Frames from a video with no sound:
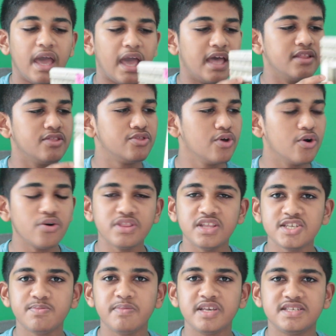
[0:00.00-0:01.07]
And though
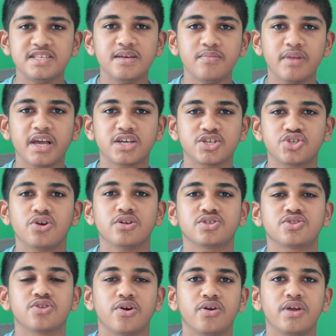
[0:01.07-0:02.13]
this may seem like a short
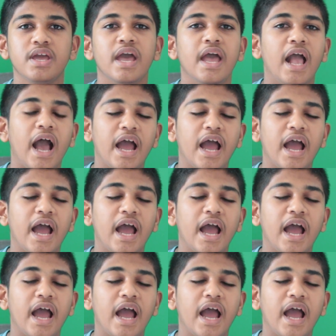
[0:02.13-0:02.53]
story,